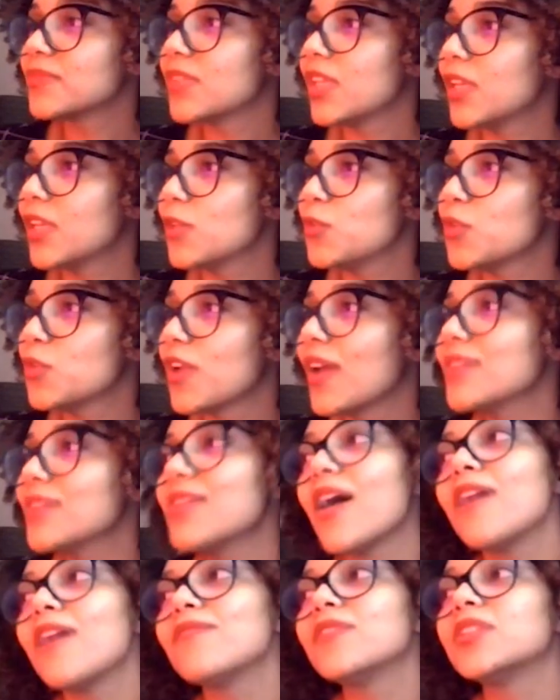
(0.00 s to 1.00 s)
If you guys
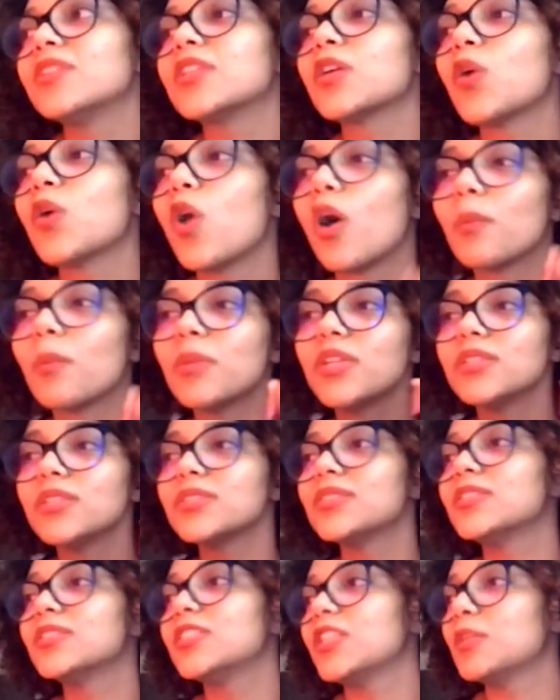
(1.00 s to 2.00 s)
have any comments,
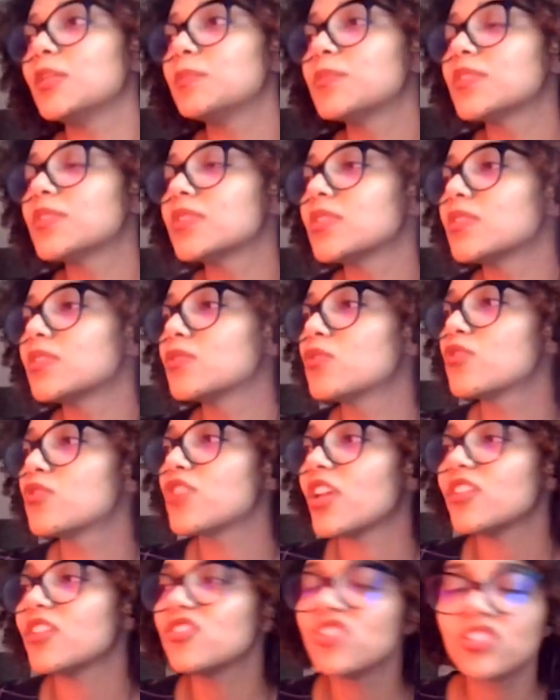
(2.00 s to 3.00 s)
tips,
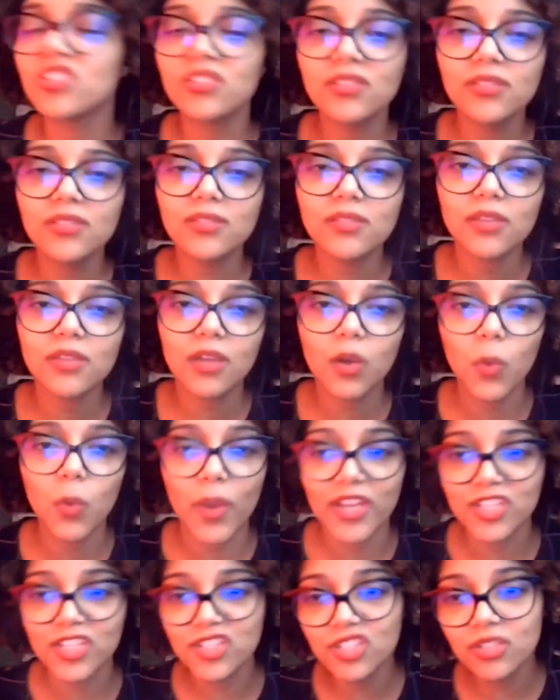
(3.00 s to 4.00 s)
suggestions,
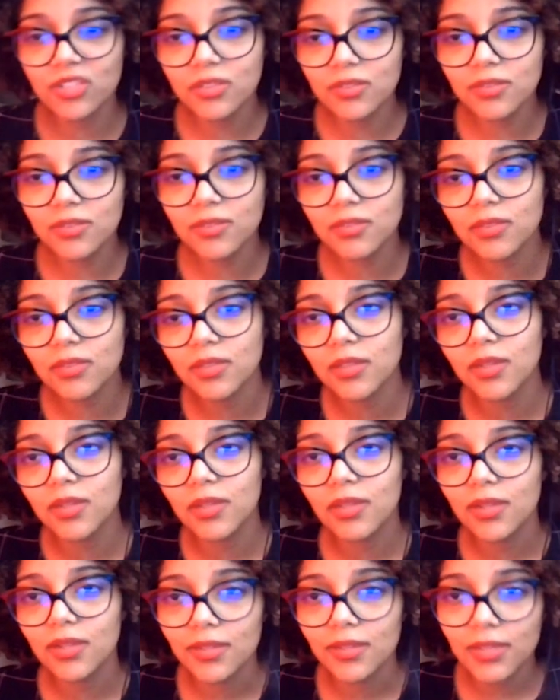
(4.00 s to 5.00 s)
questions,
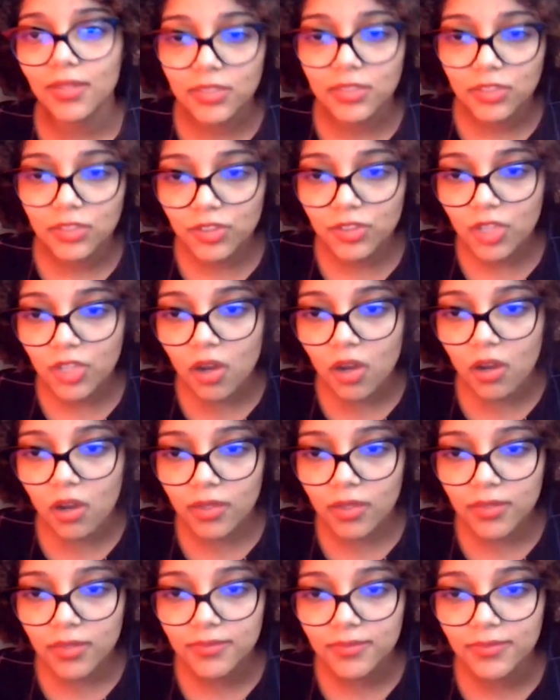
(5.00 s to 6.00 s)
let's
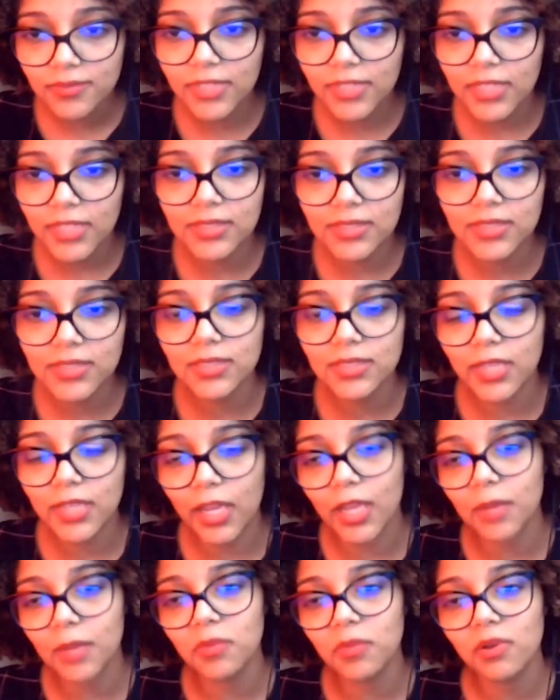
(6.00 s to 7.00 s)
talk. That's the
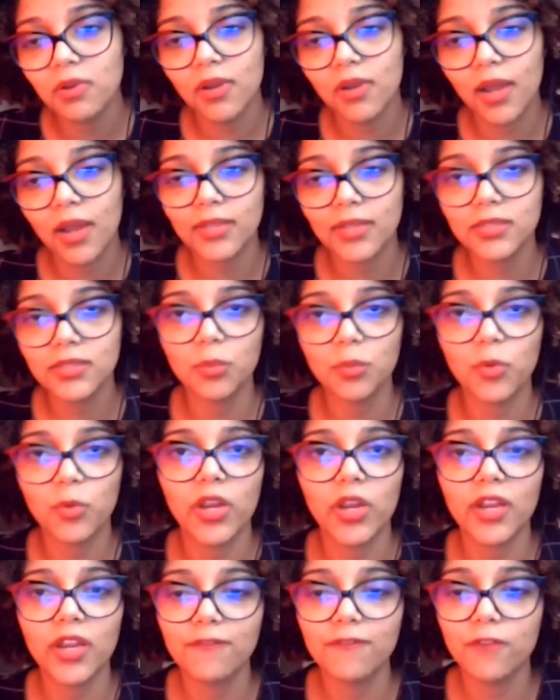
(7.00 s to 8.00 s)
time I
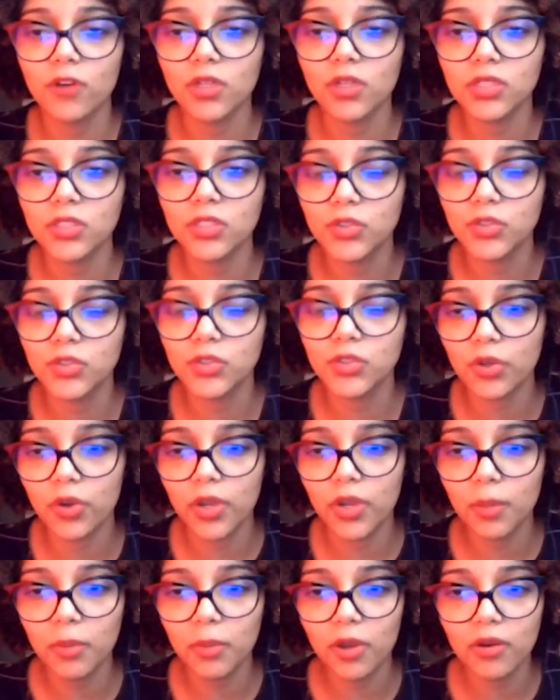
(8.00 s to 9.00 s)
separated for us to
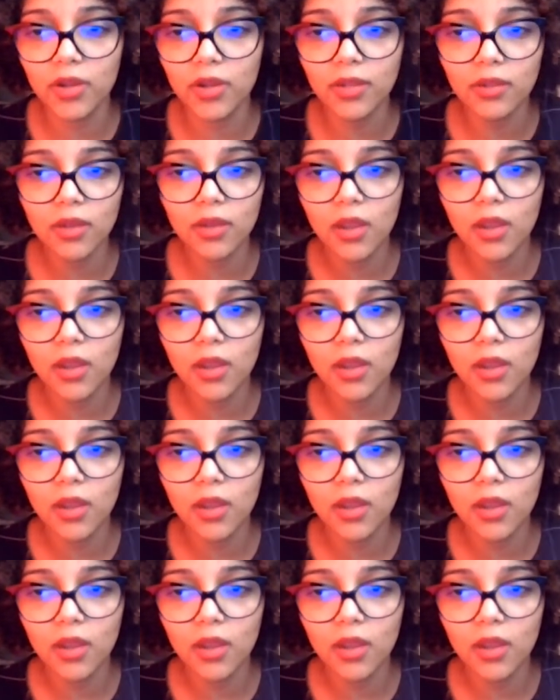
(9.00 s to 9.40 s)
talk about it.